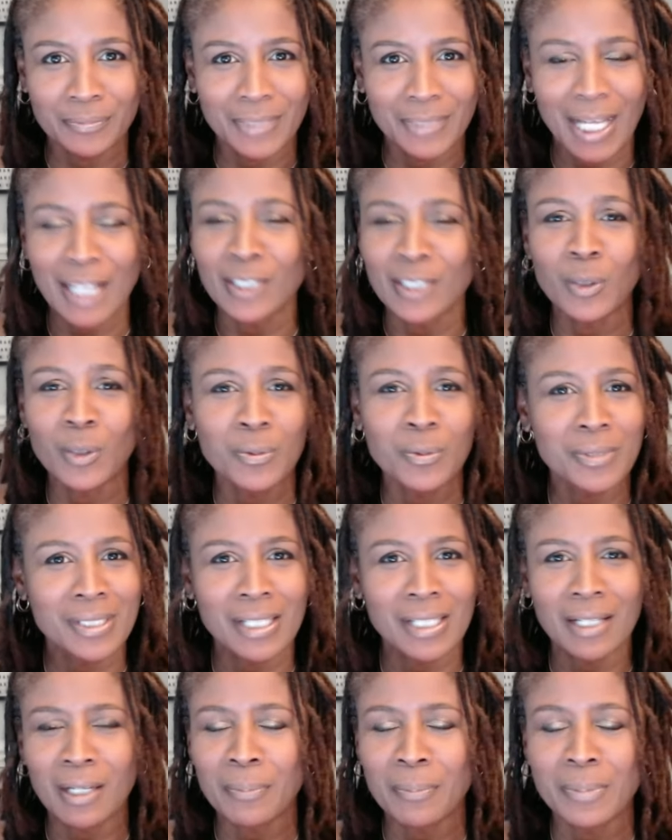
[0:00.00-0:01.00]
I don't
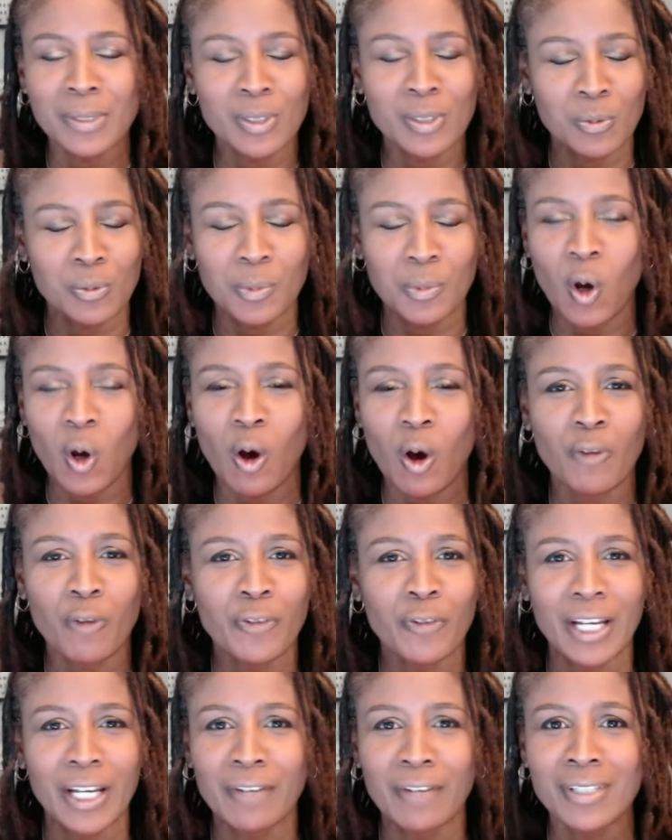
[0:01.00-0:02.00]
set up a Zoom call
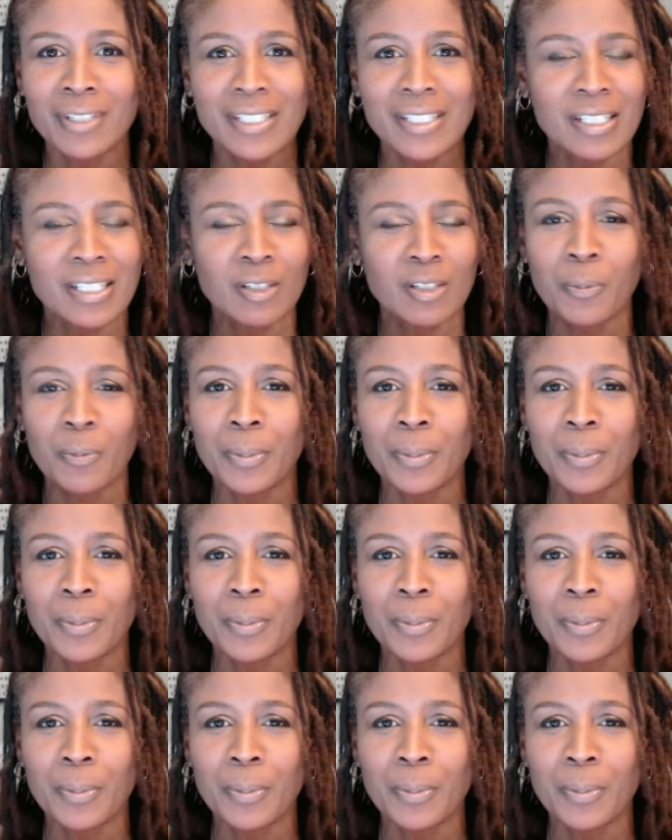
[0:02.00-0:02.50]
for every single